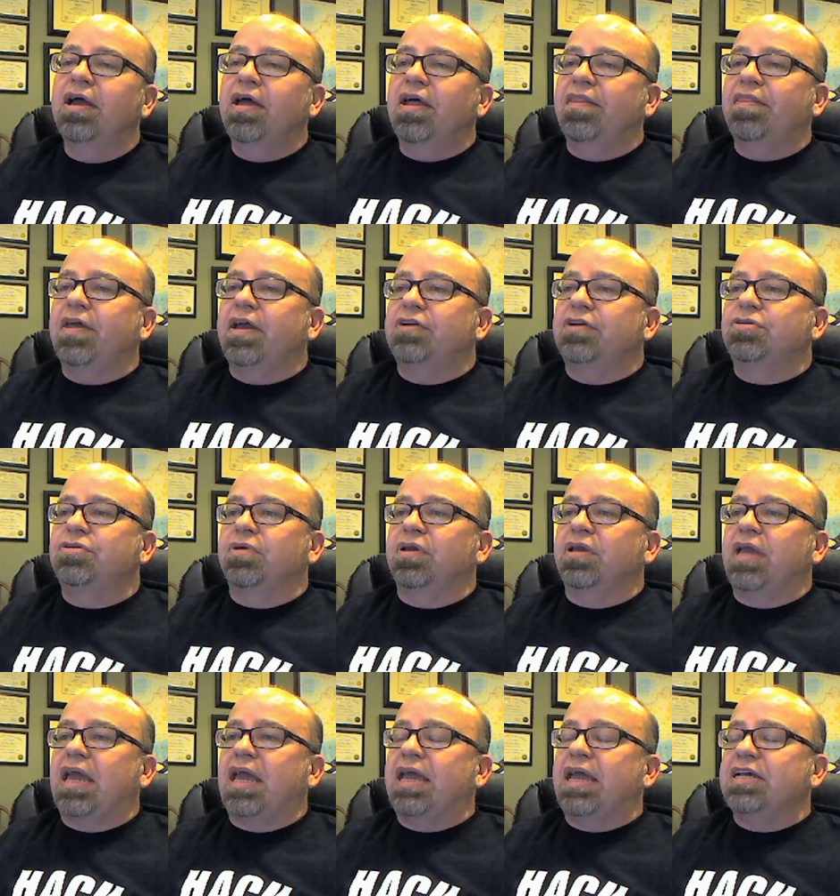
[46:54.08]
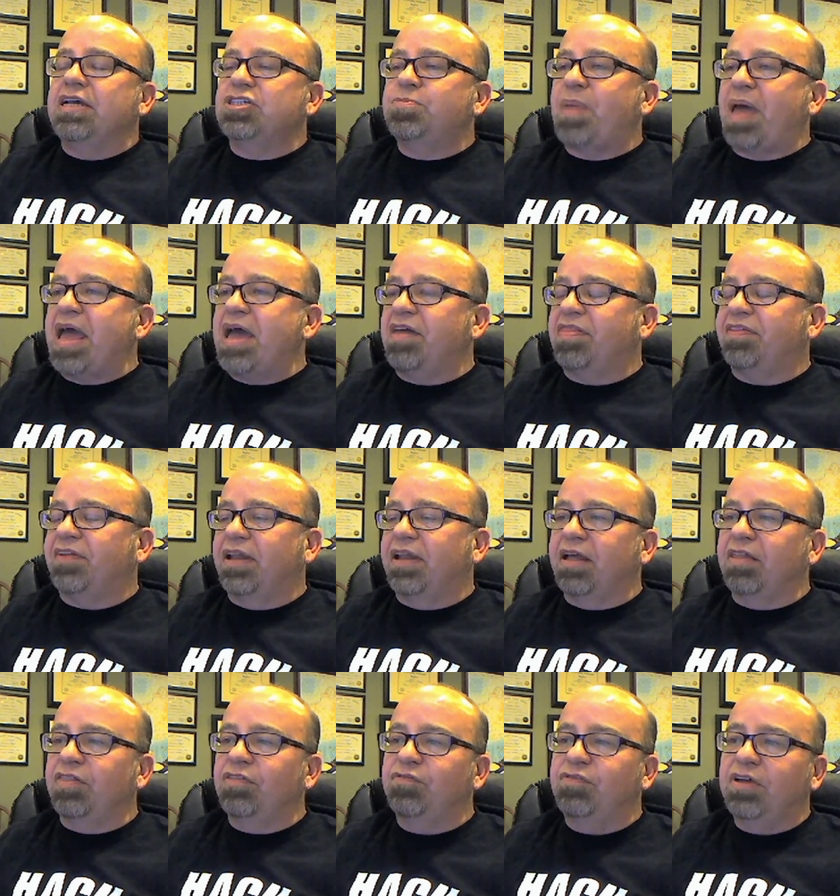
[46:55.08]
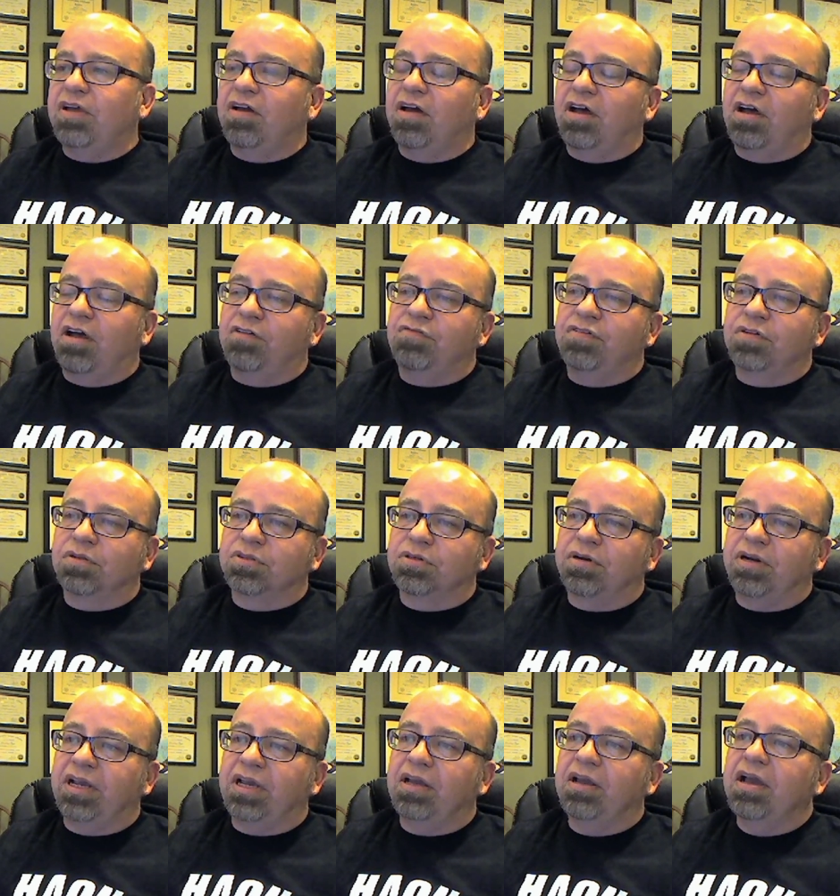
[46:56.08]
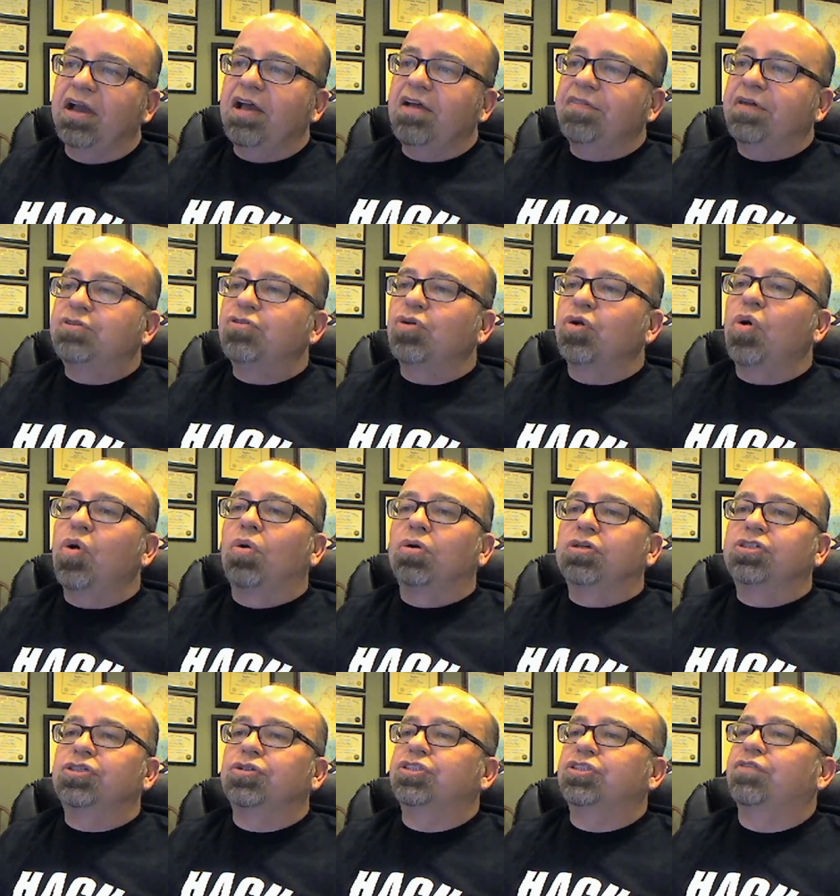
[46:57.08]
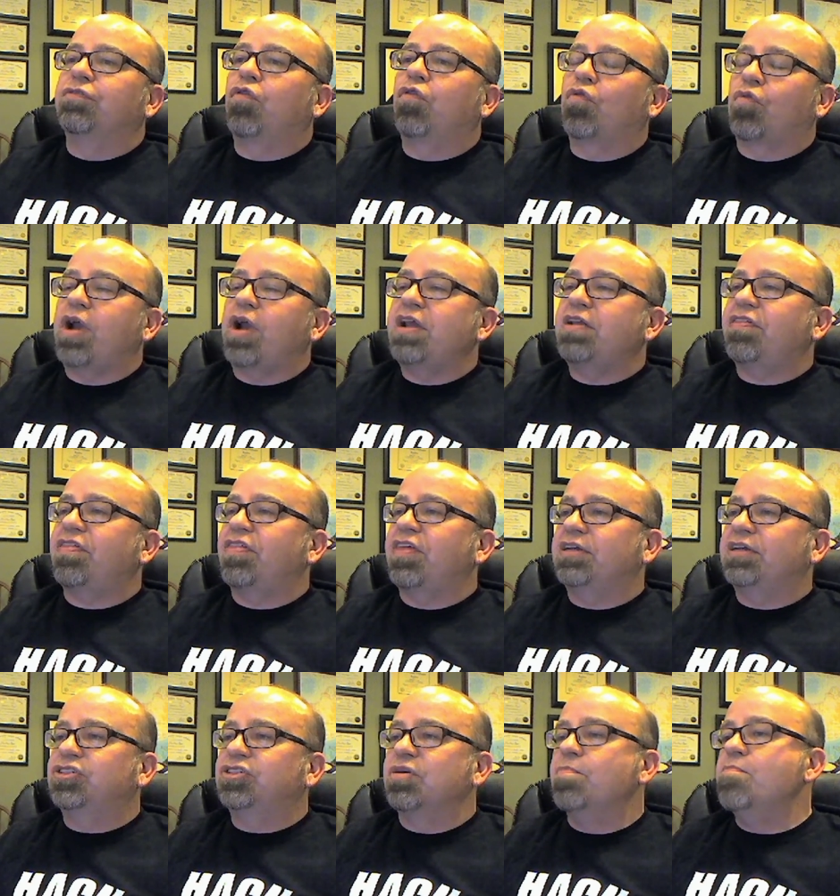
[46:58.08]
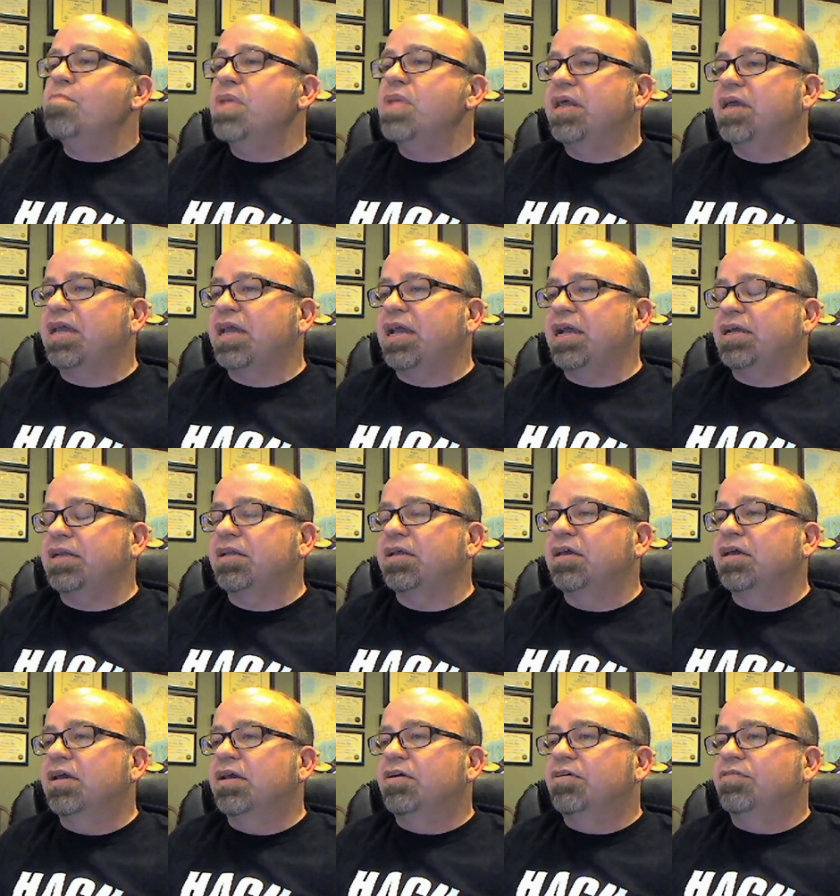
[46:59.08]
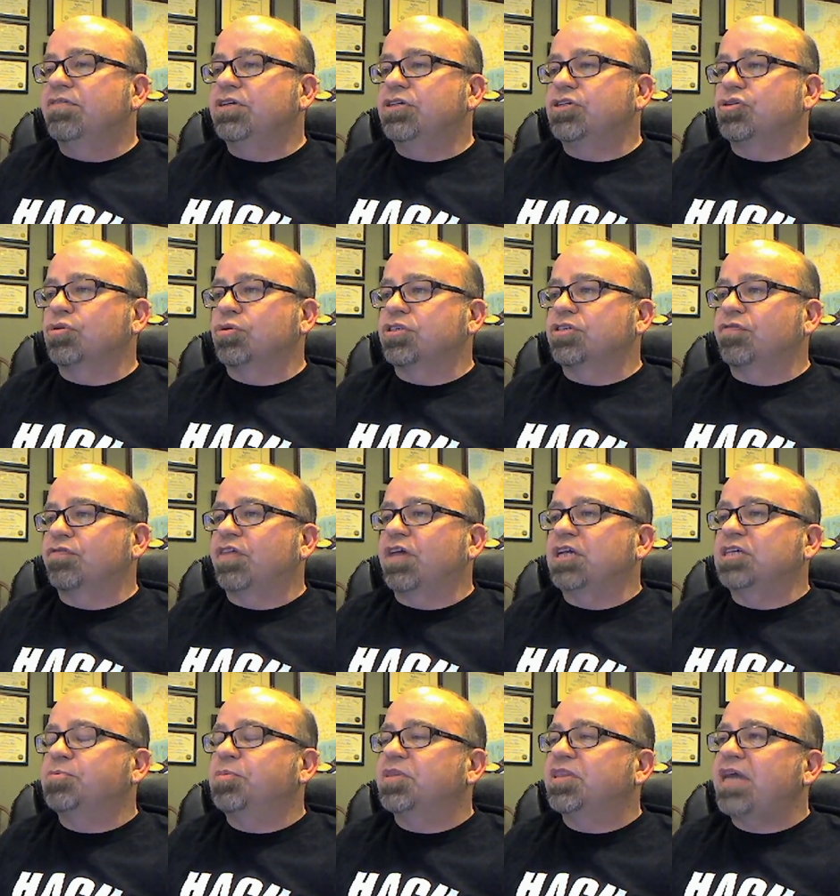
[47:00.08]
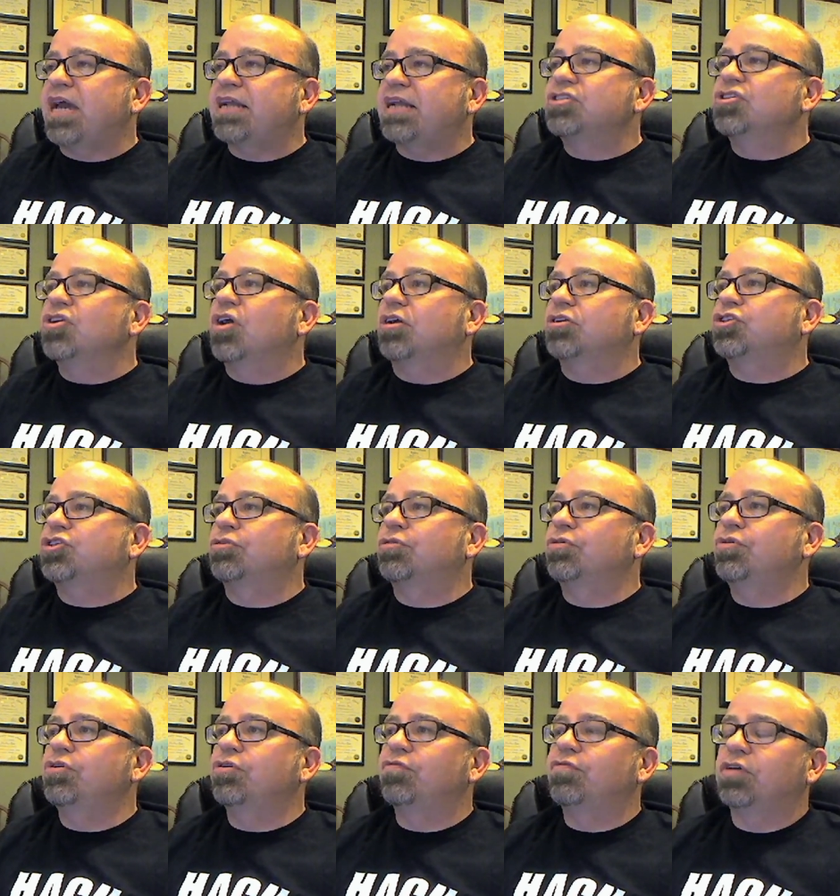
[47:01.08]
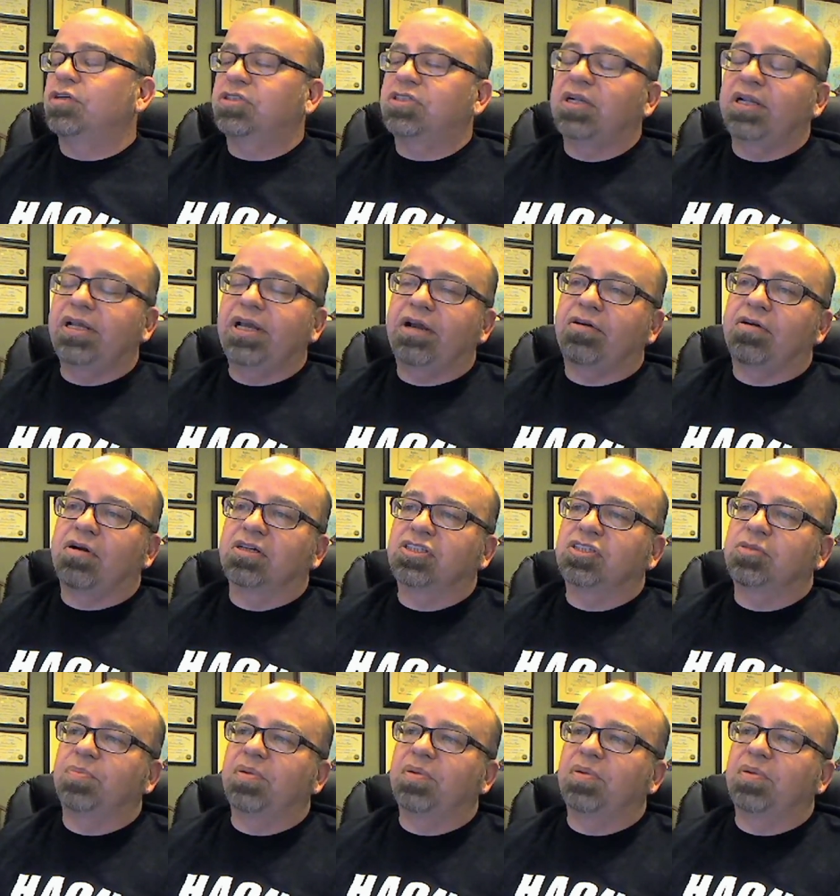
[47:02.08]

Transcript: They're doing AS path length fi- uh, filtering. They're doing all yep. sorts of great things to mitigate these sorts of things, but that is not true universally across right.